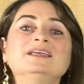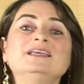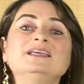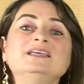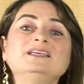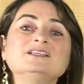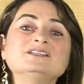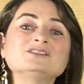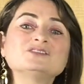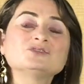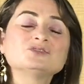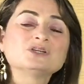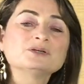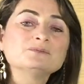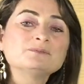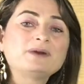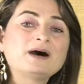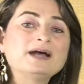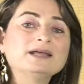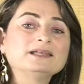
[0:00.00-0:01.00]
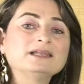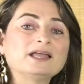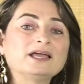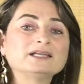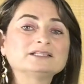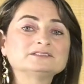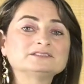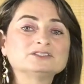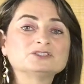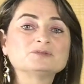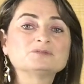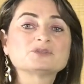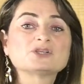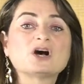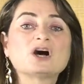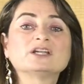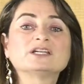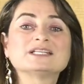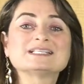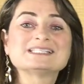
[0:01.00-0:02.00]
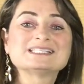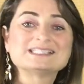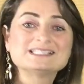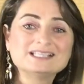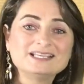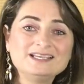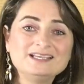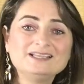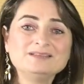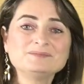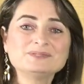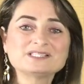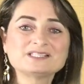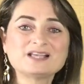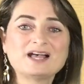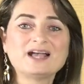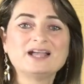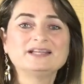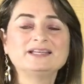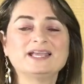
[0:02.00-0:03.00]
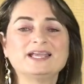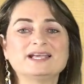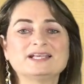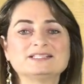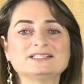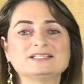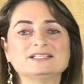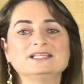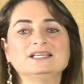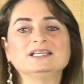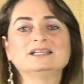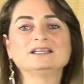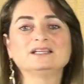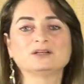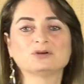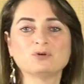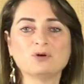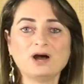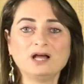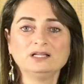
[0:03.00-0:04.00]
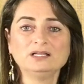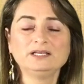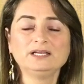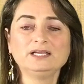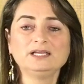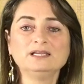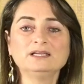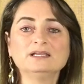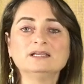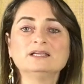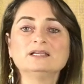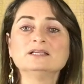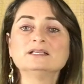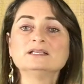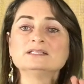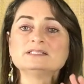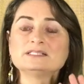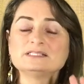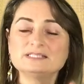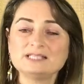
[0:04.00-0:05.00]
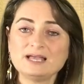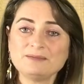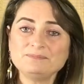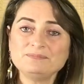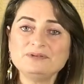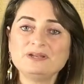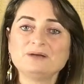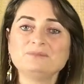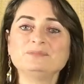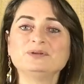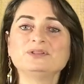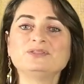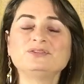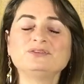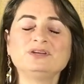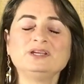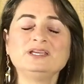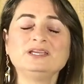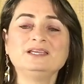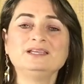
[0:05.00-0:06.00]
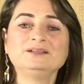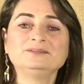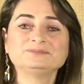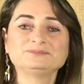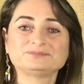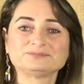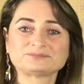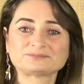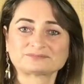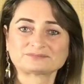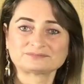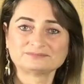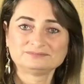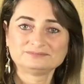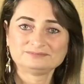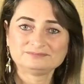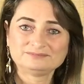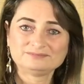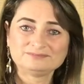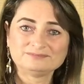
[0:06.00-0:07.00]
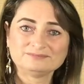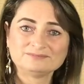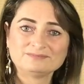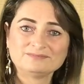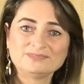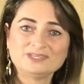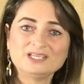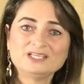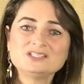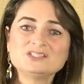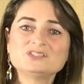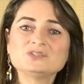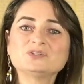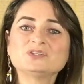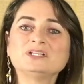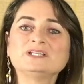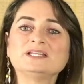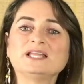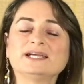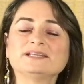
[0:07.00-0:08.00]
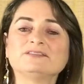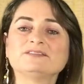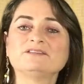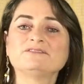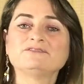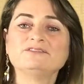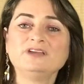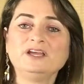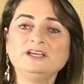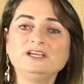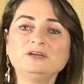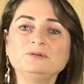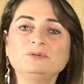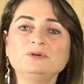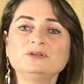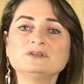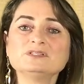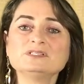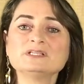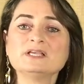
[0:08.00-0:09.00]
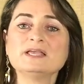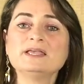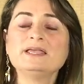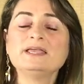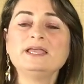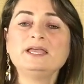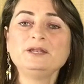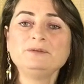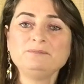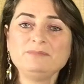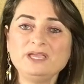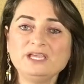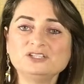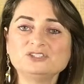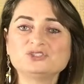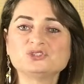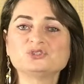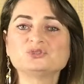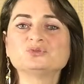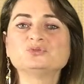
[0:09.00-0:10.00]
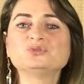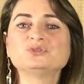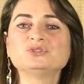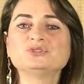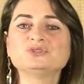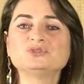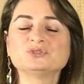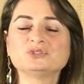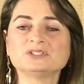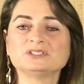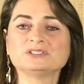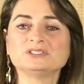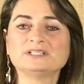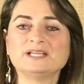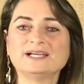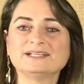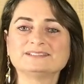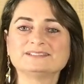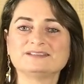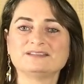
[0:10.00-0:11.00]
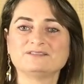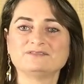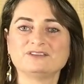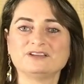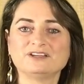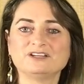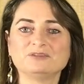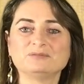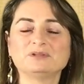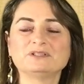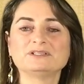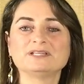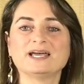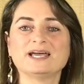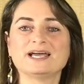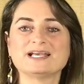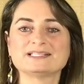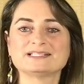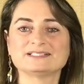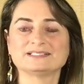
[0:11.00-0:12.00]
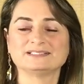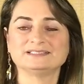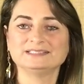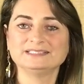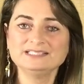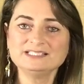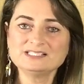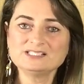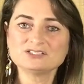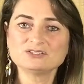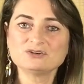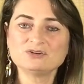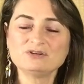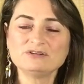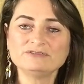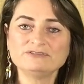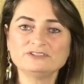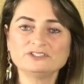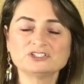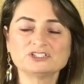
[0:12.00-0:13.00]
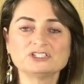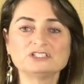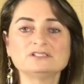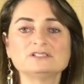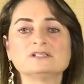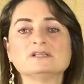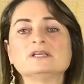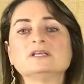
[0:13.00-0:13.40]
is to combine like terms on the same side as the inequality. Step number 3 is to collect the variables and make sure to collect the variable that has the least coefficient